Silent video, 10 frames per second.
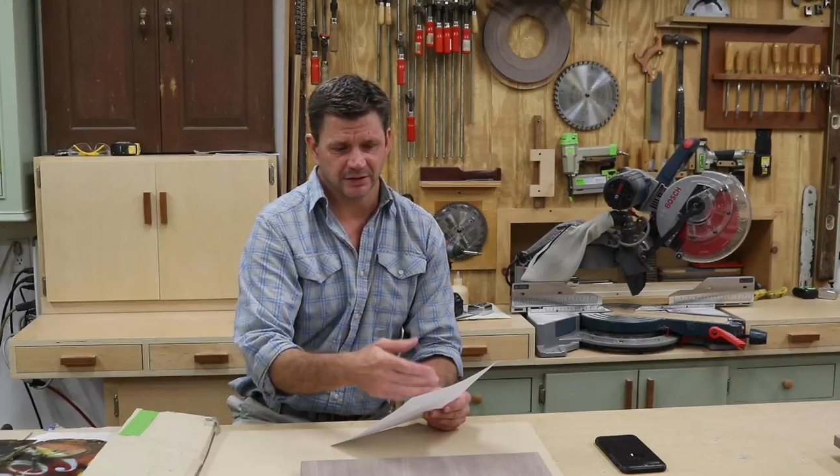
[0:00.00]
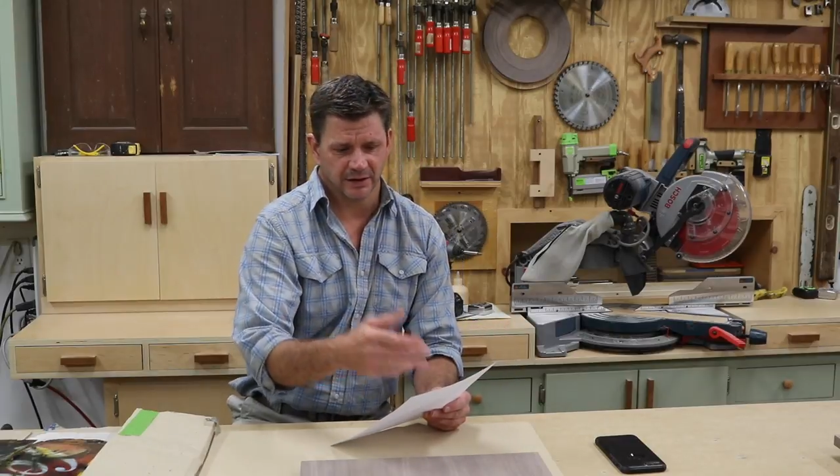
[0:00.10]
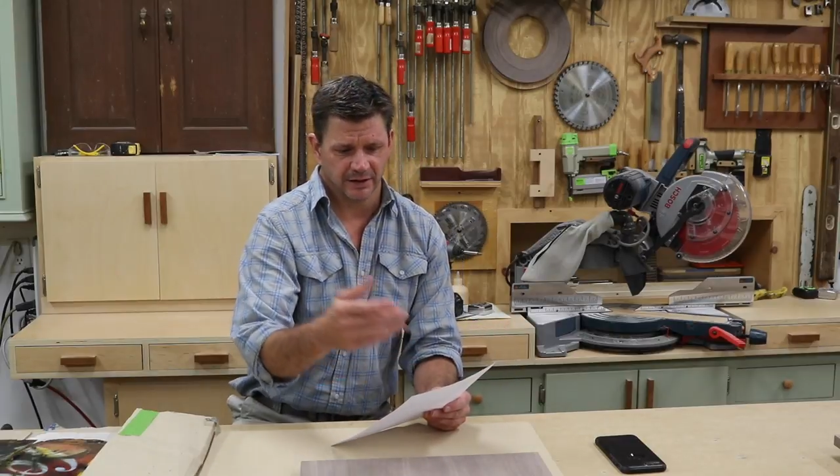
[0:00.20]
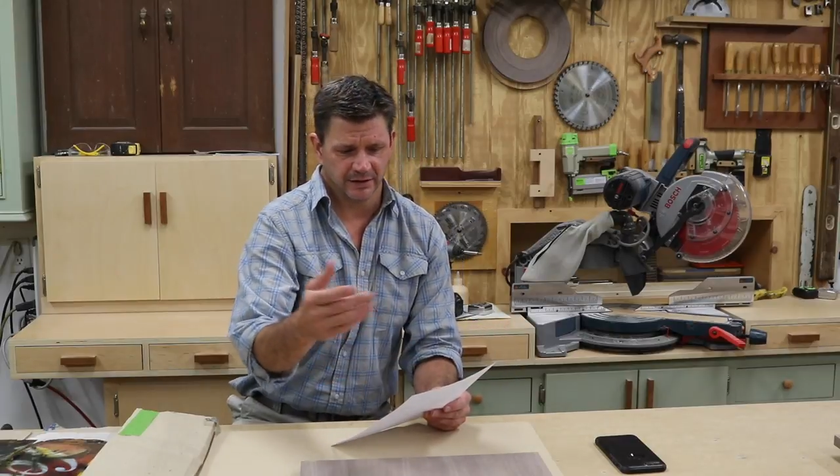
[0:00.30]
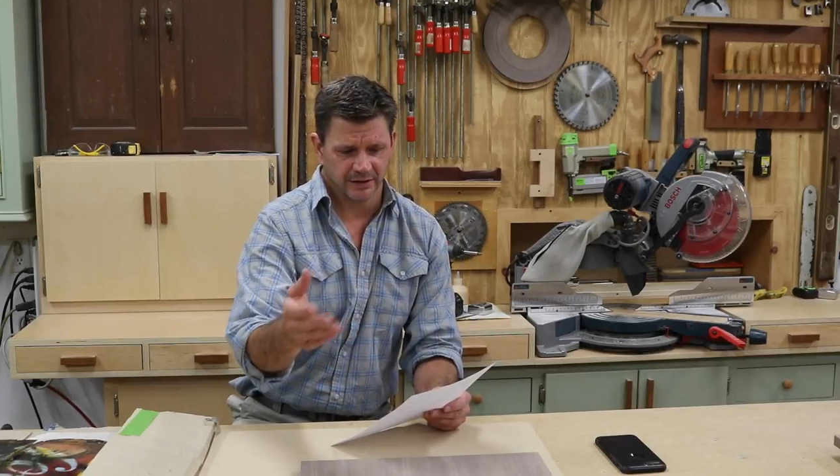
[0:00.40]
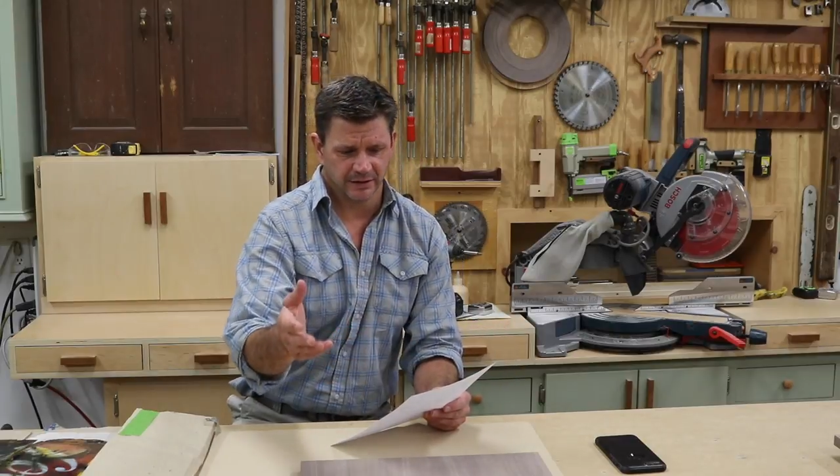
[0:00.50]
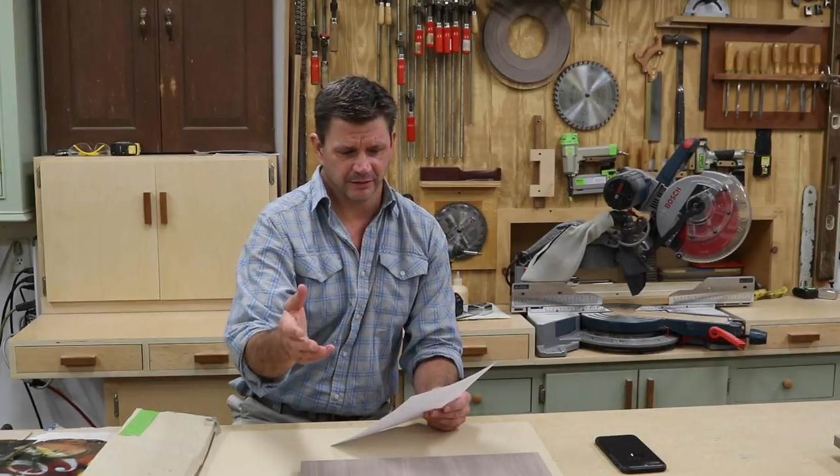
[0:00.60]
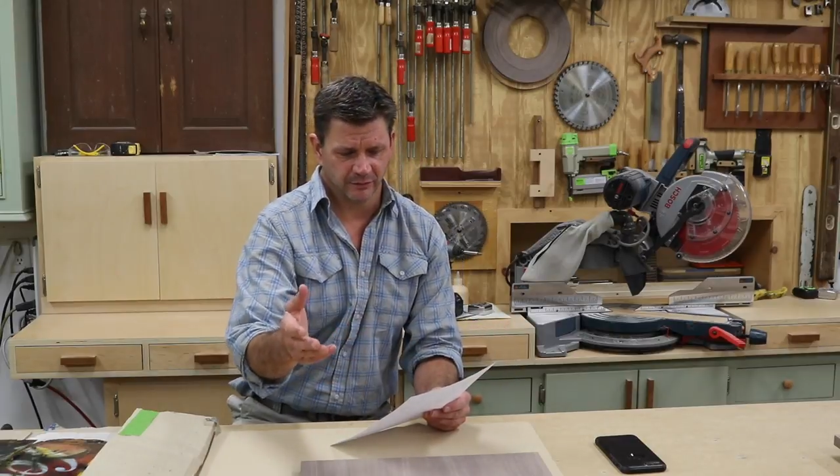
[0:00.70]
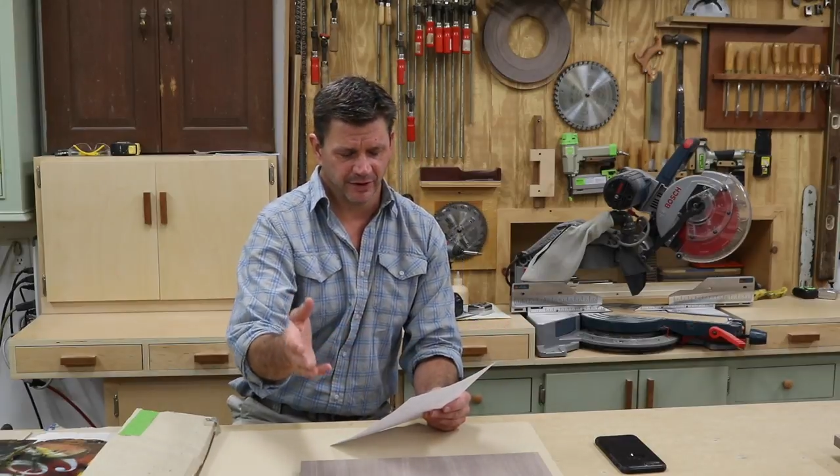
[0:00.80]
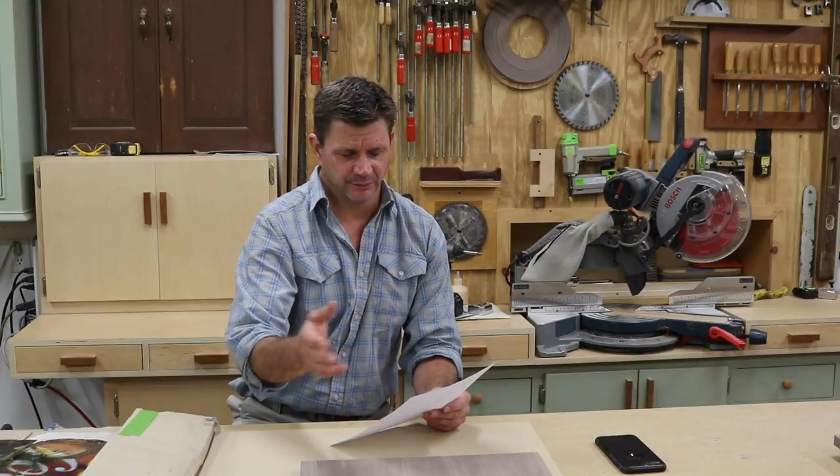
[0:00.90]
uh, in
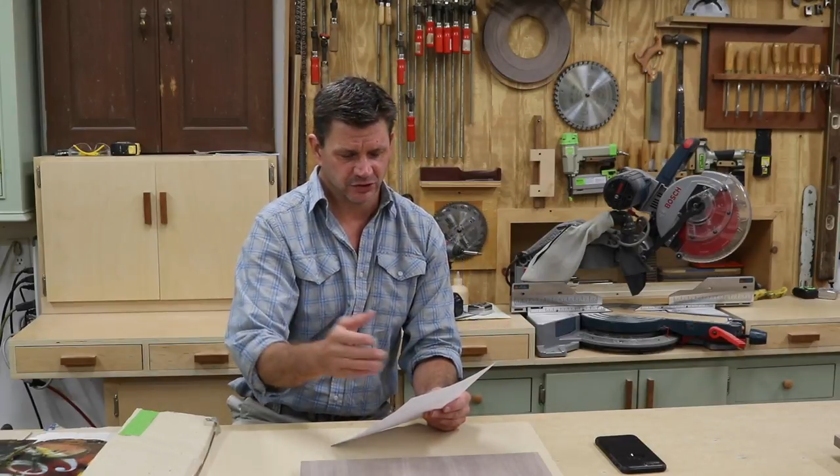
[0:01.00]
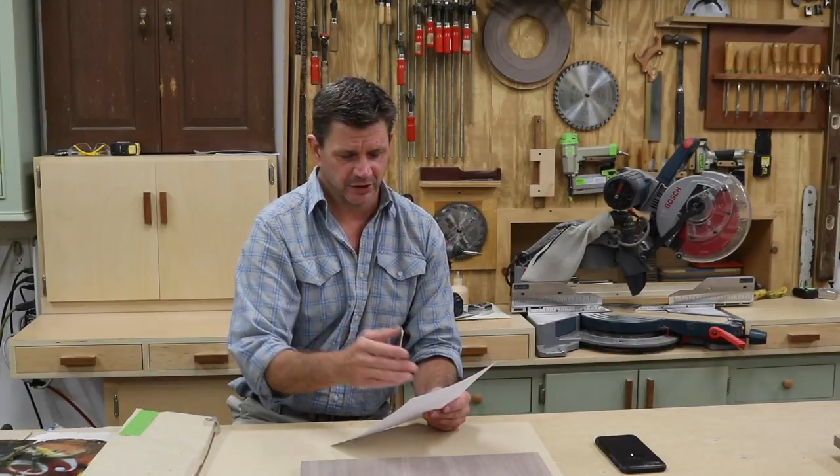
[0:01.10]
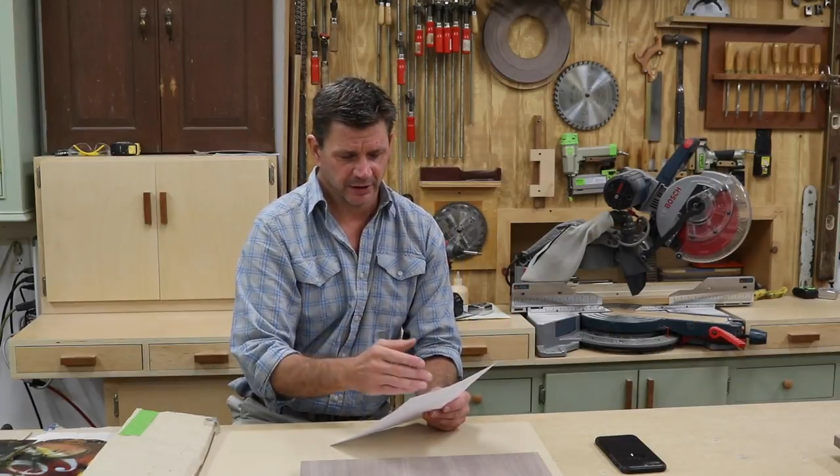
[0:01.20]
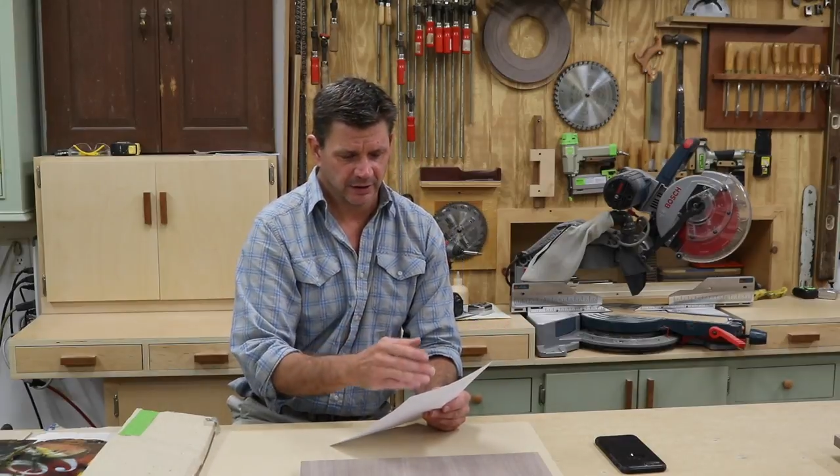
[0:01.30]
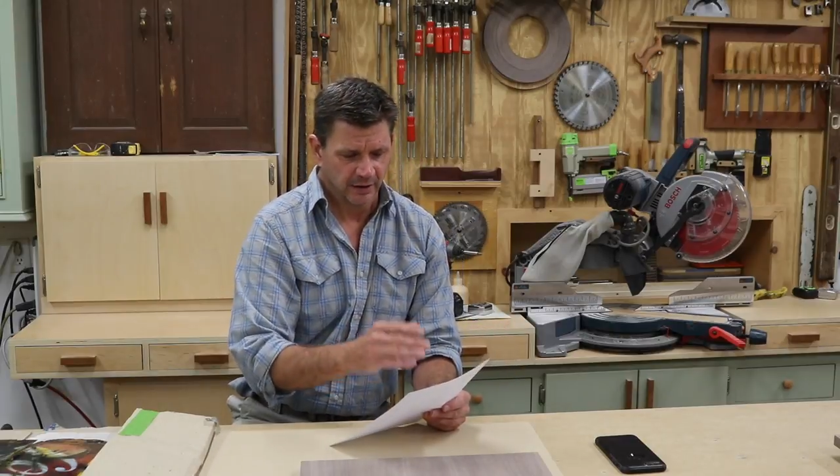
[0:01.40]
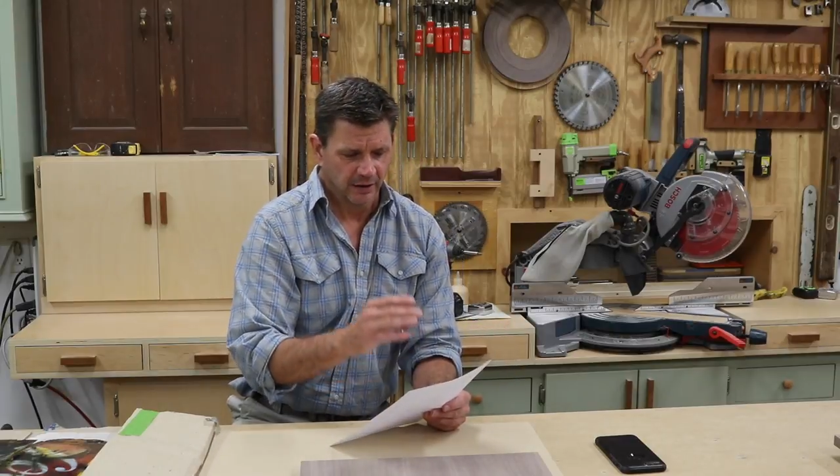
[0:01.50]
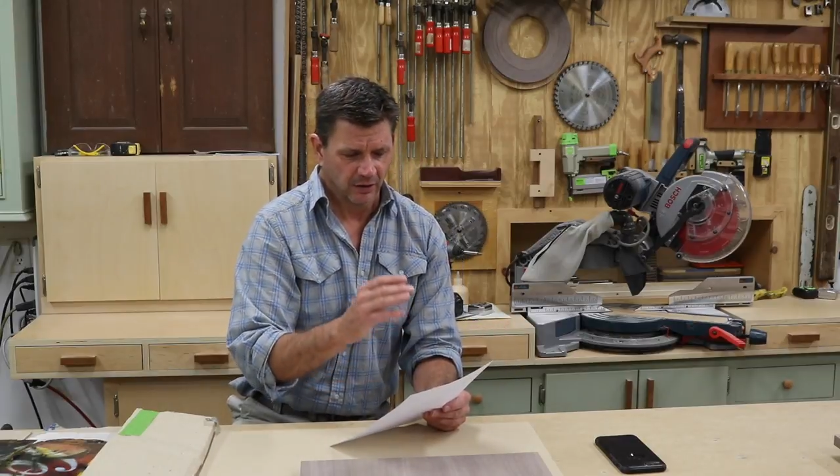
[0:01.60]
the website,